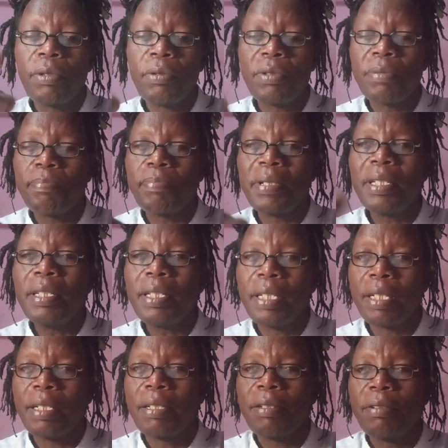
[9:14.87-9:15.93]

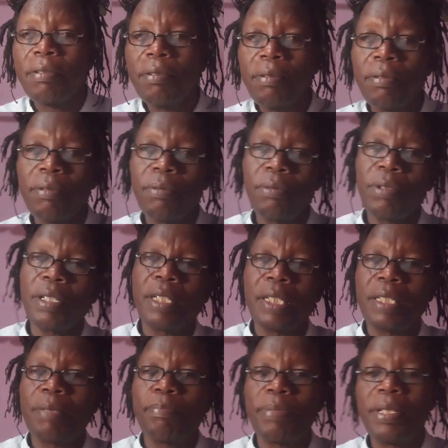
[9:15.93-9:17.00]
Spinning, you know what
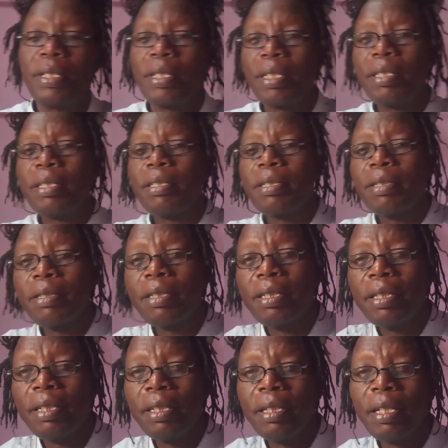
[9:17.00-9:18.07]
spin is
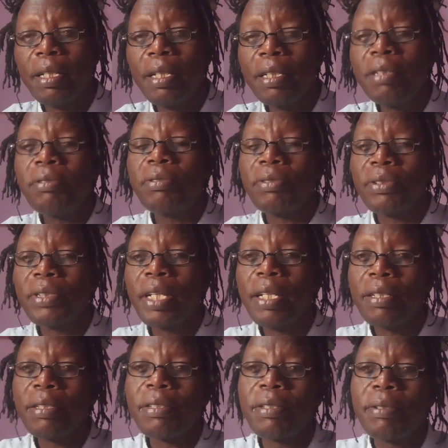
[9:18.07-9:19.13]
in a literal
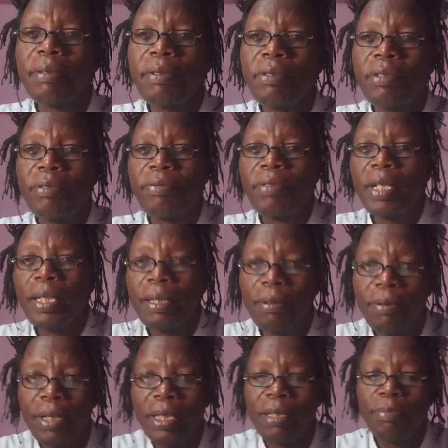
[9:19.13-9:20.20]
sense. When you define the
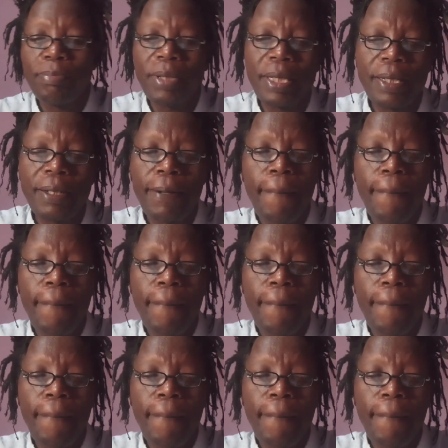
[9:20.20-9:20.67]
word spin,